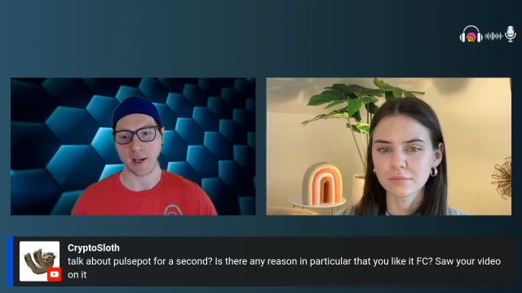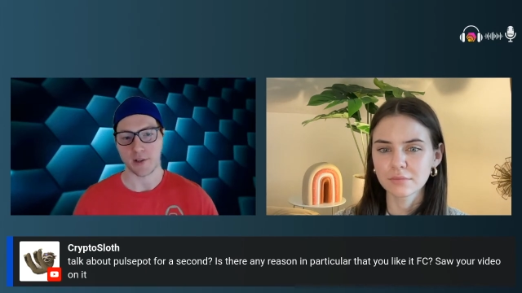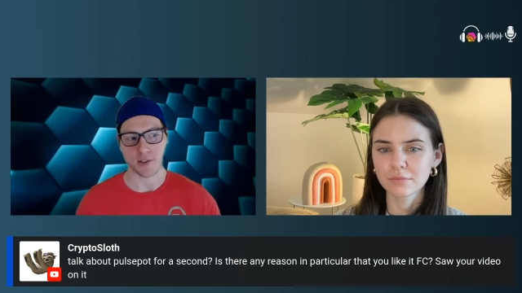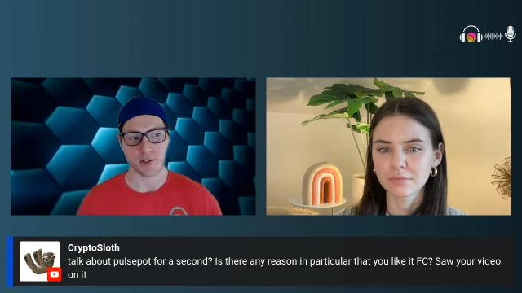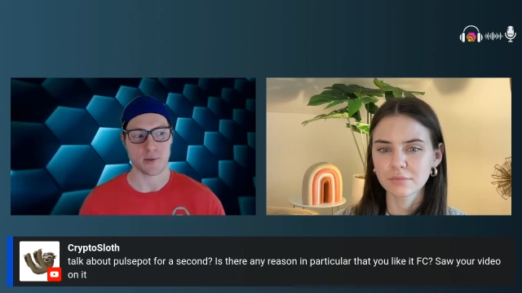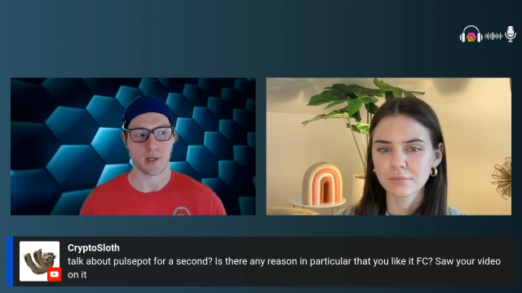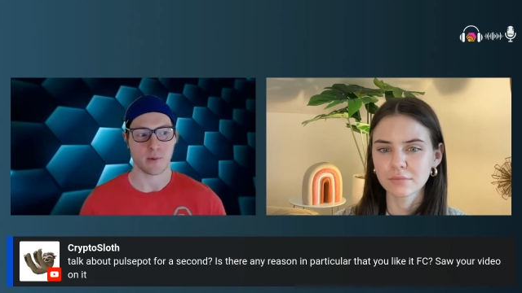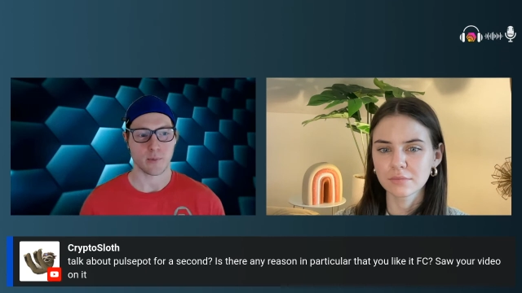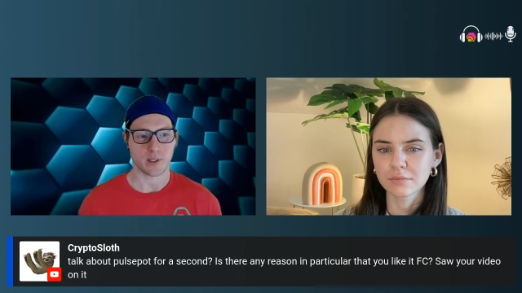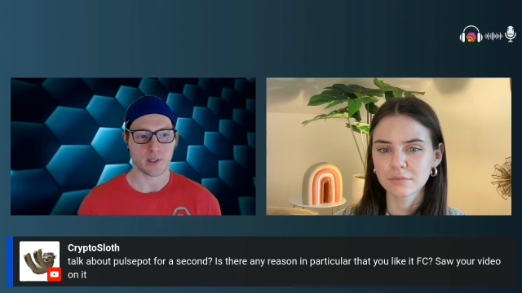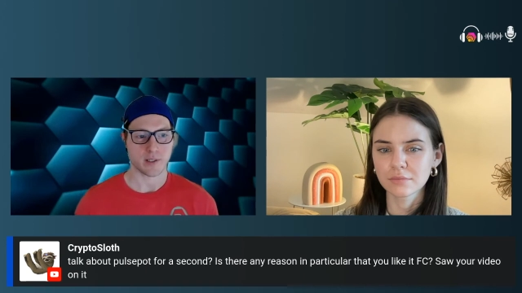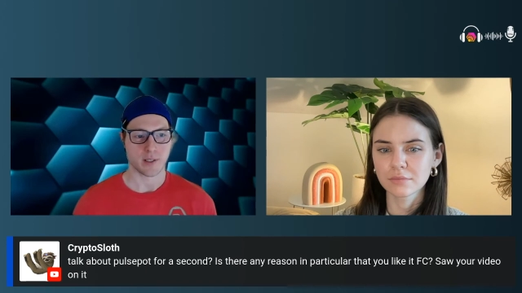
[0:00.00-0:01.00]
Speaker 1: L2 and
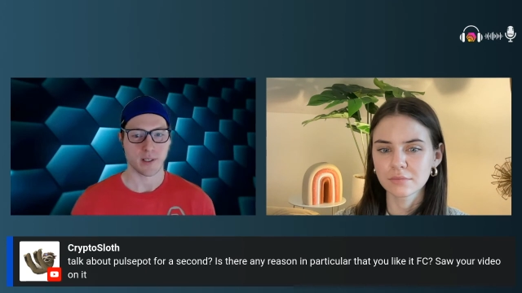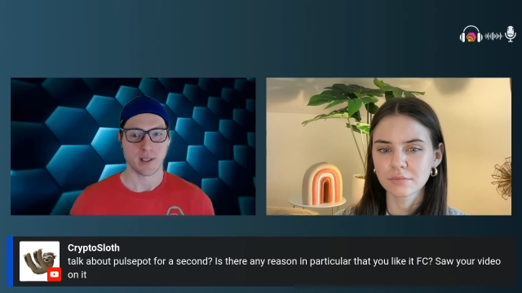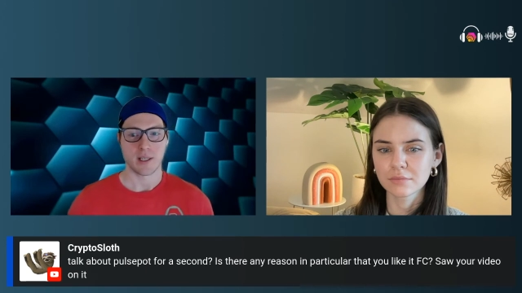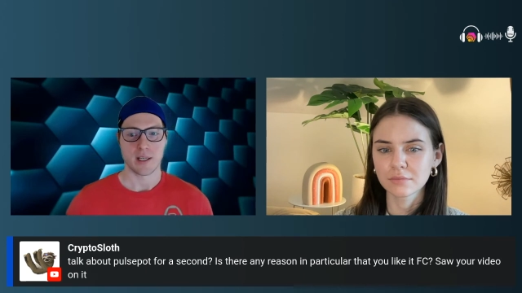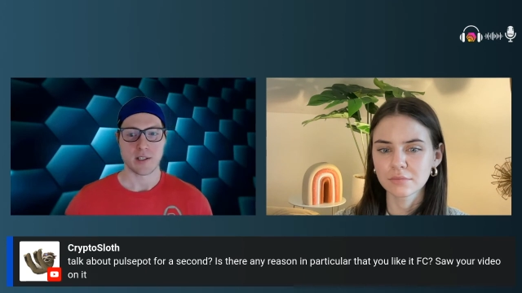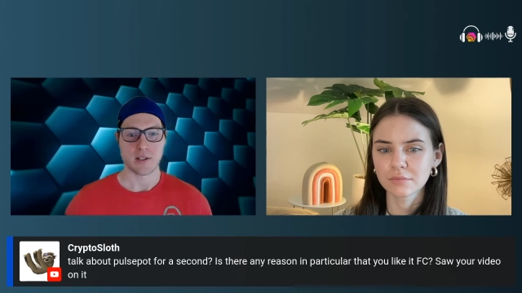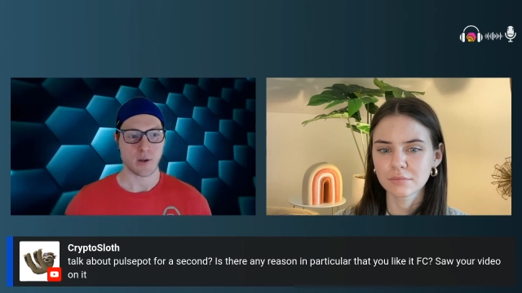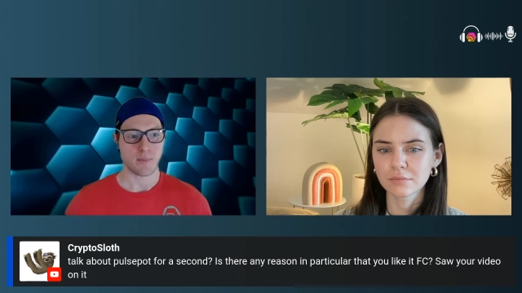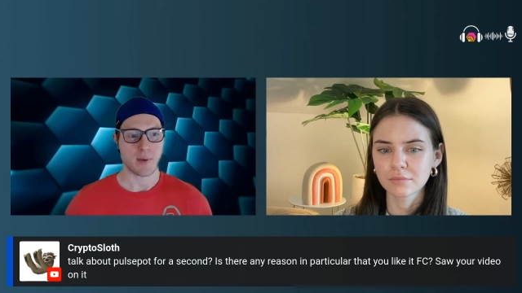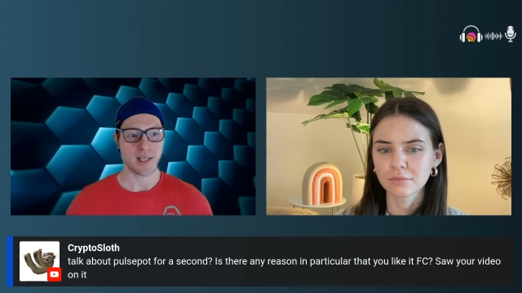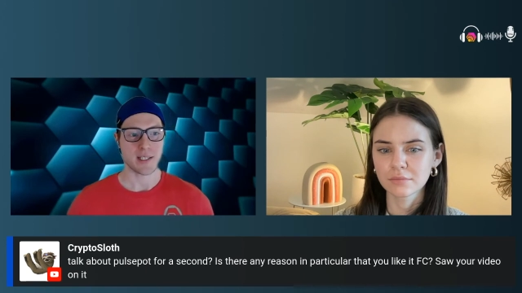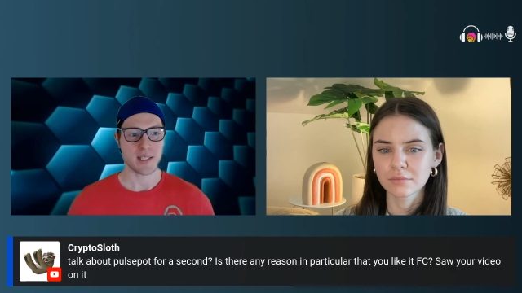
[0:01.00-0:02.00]
L1s. So it
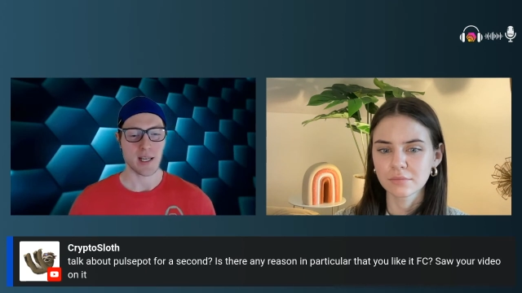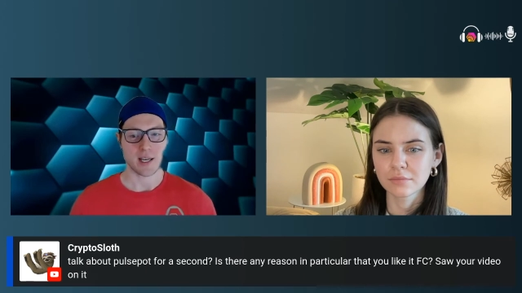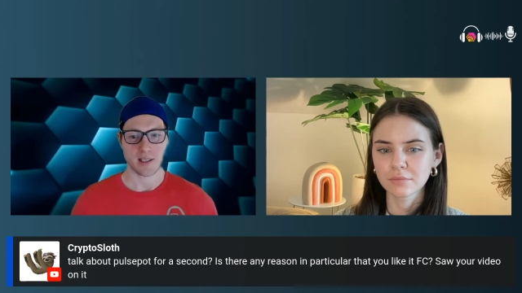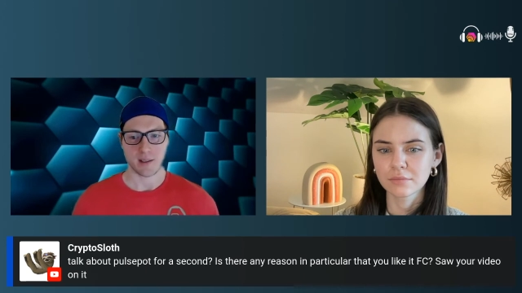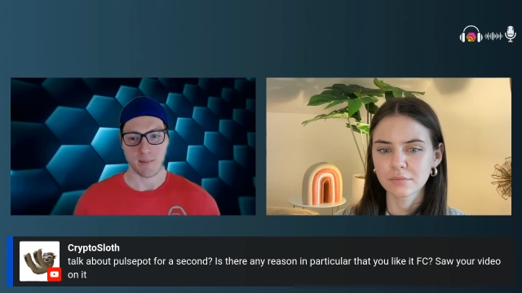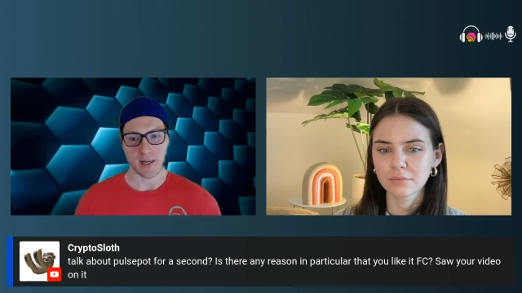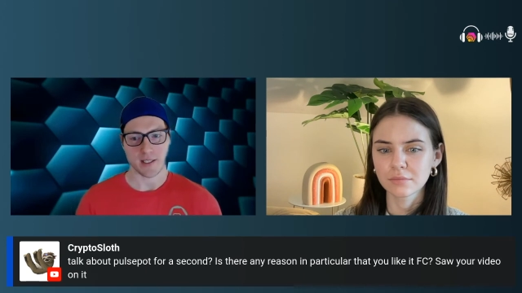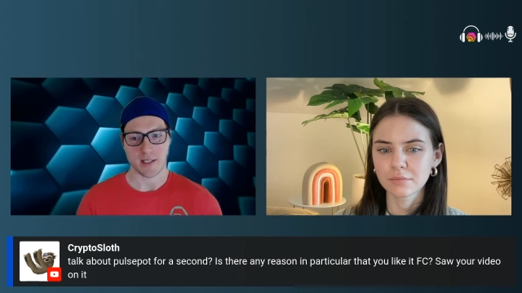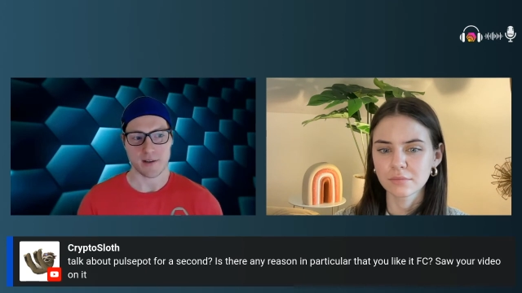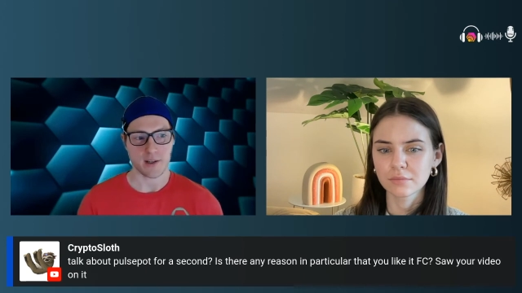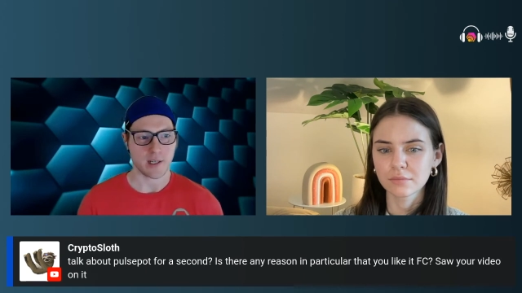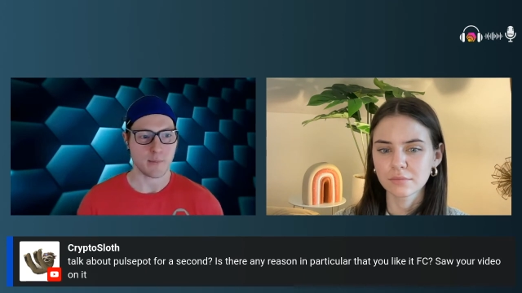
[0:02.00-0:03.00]
makes
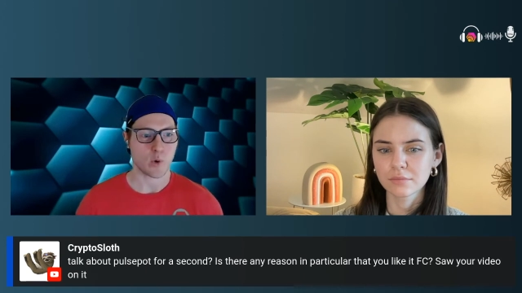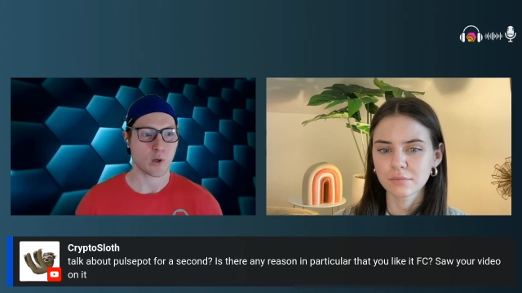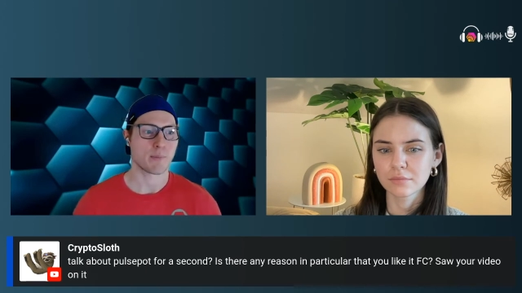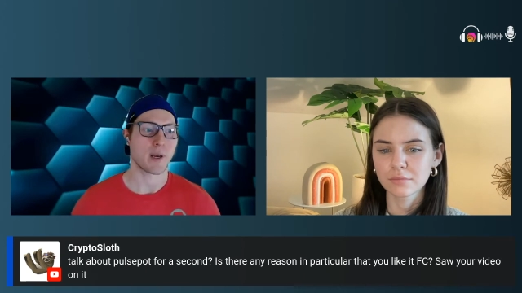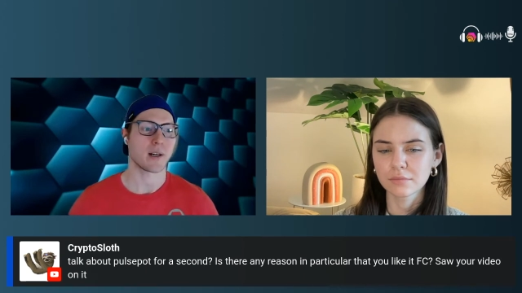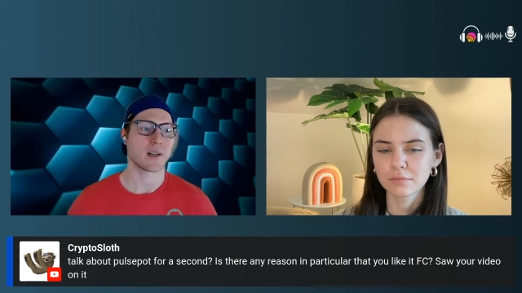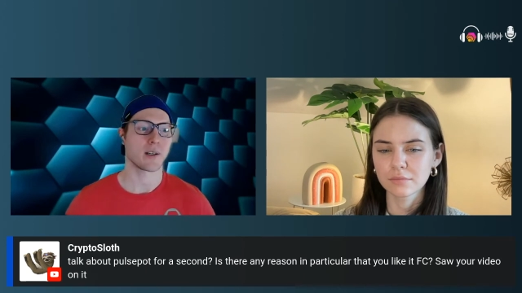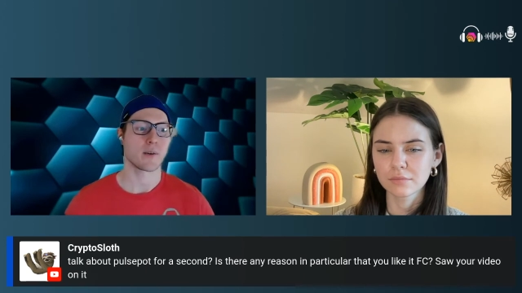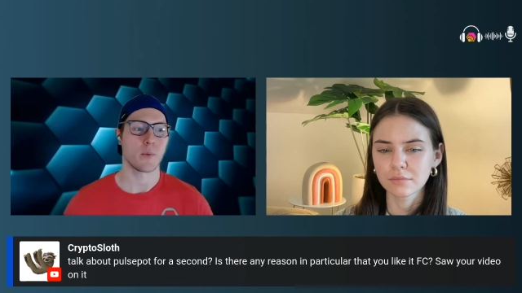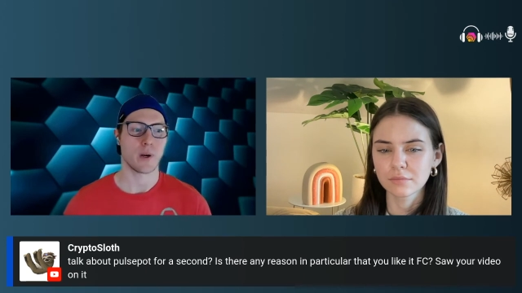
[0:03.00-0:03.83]
Ethereum work better